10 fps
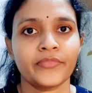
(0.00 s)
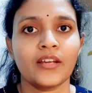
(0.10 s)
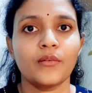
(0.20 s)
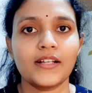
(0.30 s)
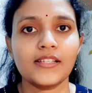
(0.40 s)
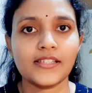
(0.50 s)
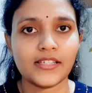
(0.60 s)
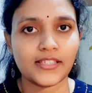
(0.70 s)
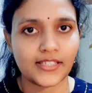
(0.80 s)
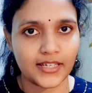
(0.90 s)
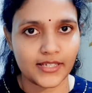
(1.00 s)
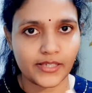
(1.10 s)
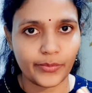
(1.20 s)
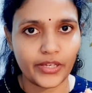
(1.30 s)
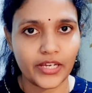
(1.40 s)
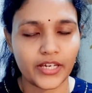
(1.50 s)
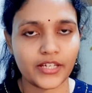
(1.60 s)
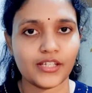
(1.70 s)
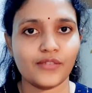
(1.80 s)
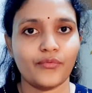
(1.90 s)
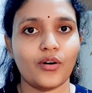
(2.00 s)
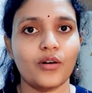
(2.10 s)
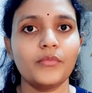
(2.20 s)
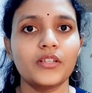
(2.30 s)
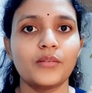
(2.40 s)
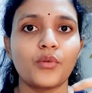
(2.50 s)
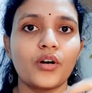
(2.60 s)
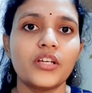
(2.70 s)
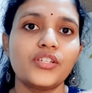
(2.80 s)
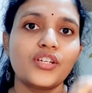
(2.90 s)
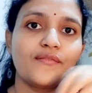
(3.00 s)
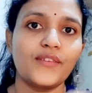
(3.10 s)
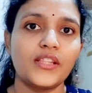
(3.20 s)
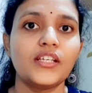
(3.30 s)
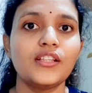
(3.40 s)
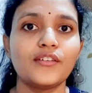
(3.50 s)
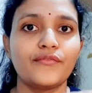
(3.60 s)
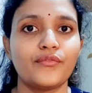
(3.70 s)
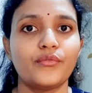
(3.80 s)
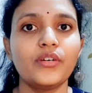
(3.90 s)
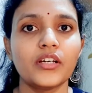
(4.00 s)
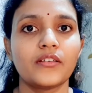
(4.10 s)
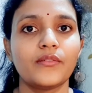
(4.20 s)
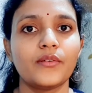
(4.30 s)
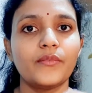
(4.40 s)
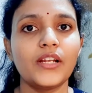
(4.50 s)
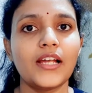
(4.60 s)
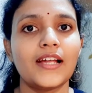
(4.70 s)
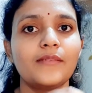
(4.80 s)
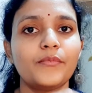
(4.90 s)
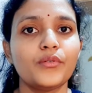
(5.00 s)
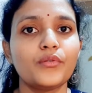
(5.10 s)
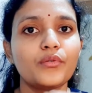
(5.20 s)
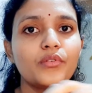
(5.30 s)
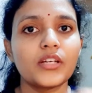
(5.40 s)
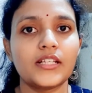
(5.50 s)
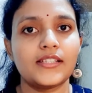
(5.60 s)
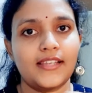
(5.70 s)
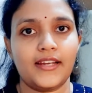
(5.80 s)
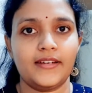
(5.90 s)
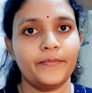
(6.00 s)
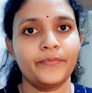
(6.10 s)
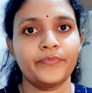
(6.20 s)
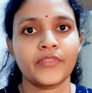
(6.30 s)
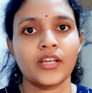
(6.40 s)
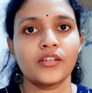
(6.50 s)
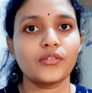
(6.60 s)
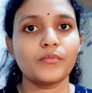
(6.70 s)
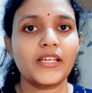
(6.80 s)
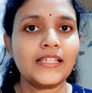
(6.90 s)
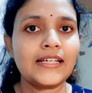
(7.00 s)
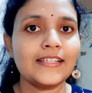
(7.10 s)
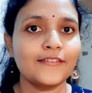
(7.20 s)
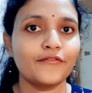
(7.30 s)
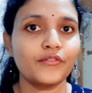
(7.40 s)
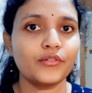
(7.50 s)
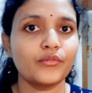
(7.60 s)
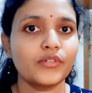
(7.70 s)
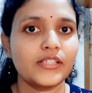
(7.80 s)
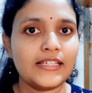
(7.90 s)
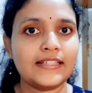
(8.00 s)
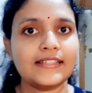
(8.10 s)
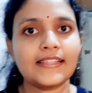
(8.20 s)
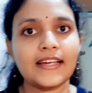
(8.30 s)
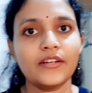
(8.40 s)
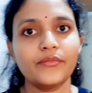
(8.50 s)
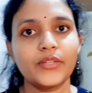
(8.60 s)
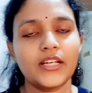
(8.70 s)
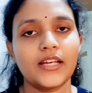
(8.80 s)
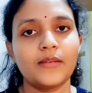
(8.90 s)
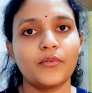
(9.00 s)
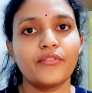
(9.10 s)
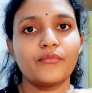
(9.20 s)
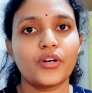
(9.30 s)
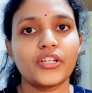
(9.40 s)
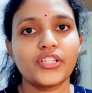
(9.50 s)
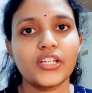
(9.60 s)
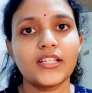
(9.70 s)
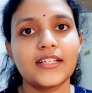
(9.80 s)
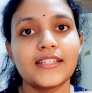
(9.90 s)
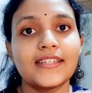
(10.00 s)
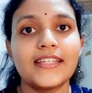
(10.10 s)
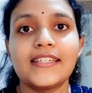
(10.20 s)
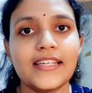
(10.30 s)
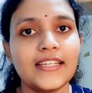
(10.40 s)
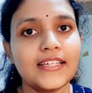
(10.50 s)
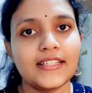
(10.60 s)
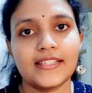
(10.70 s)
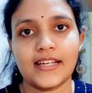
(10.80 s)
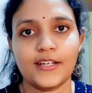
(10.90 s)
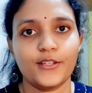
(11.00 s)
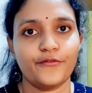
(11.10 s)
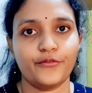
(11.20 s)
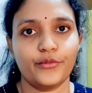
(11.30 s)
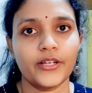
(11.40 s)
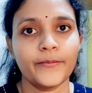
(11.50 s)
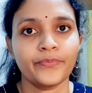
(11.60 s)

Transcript: Once this crispy layer is formed, the moisture within the food will help to cook inside. So basically the food cooks inside with the help of moisture that is retaining inside the food.